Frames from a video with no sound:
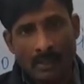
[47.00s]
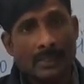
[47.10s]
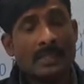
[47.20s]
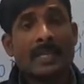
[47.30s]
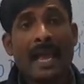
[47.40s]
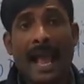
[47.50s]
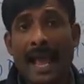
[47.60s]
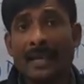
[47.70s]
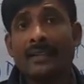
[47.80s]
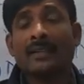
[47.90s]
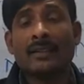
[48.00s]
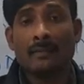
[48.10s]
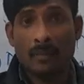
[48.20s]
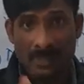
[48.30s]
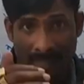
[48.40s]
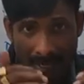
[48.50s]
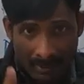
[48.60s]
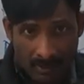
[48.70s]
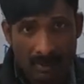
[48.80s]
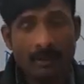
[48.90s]
She had
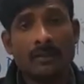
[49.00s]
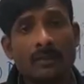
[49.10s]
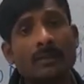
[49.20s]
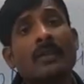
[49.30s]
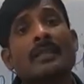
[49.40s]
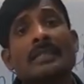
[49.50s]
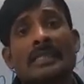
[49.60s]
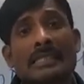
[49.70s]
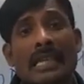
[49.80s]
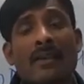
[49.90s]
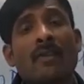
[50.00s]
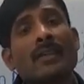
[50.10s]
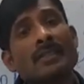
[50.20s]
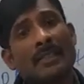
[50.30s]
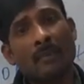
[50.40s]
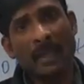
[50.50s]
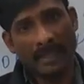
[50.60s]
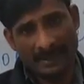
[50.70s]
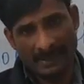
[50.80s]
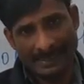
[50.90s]
besides her 7
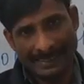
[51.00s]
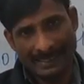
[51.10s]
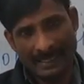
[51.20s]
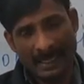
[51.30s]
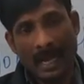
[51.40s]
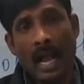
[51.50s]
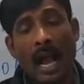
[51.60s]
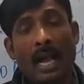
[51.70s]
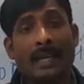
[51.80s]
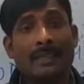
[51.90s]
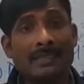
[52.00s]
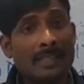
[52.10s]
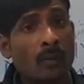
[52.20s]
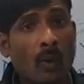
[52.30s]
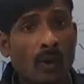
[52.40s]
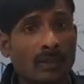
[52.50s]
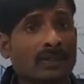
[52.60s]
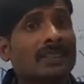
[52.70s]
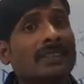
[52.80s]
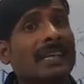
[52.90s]
siblings, and she was
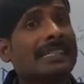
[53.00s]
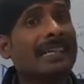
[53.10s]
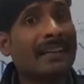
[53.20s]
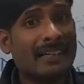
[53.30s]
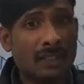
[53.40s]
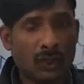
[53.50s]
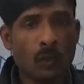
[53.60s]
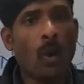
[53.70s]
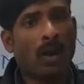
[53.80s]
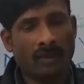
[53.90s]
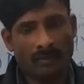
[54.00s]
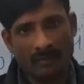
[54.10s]
the youngest one.